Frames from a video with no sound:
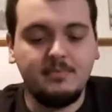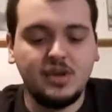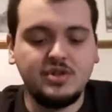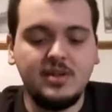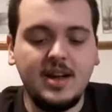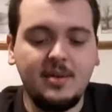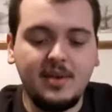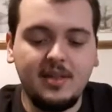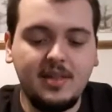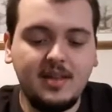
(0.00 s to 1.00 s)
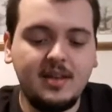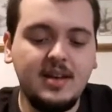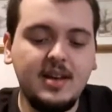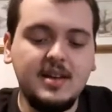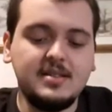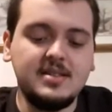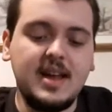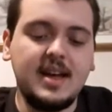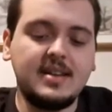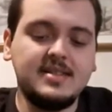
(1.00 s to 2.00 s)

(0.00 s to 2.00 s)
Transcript: butchered that one, I think. Zach